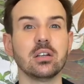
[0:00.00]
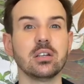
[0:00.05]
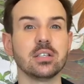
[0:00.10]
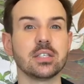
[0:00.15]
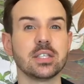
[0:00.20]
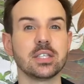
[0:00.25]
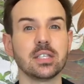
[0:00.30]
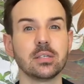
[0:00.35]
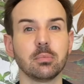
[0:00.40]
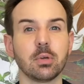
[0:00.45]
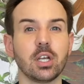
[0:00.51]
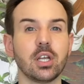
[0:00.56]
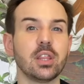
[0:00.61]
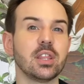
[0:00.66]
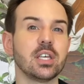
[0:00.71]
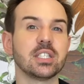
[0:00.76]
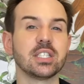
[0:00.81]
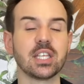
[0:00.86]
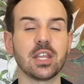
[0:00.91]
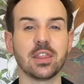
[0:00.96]
similar
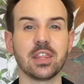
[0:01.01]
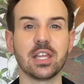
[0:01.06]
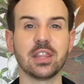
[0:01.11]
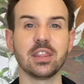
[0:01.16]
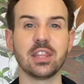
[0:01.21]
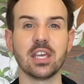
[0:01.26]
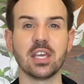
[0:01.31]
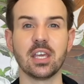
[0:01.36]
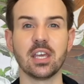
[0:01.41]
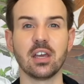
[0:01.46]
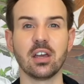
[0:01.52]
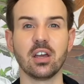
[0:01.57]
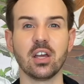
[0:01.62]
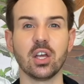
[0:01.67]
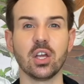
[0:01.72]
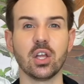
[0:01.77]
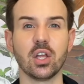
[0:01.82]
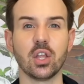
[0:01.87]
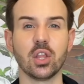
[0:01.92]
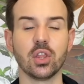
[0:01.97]
in the sense that they,
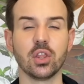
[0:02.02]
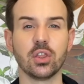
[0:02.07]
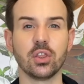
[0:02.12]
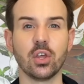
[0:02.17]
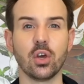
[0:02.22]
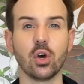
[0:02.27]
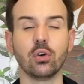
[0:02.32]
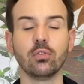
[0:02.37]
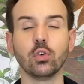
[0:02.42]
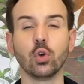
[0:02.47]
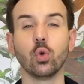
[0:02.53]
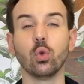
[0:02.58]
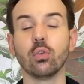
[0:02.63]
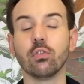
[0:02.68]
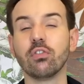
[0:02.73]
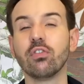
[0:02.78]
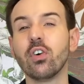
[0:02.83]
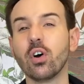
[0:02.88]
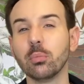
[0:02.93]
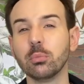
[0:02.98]
the overall
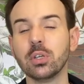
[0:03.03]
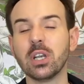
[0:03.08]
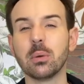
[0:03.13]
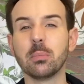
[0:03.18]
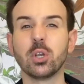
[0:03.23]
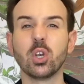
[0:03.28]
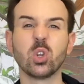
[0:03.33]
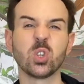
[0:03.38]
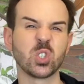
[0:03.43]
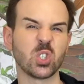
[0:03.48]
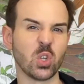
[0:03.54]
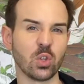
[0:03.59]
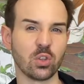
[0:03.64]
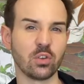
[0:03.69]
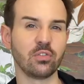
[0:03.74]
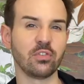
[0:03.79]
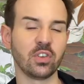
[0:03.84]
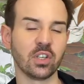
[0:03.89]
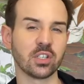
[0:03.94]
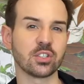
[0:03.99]
formula, but also the
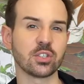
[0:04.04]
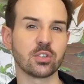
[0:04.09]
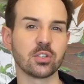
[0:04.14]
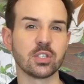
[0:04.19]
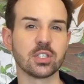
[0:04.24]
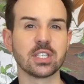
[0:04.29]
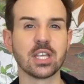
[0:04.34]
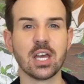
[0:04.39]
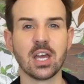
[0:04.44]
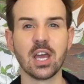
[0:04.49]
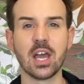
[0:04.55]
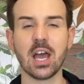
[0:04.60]
filters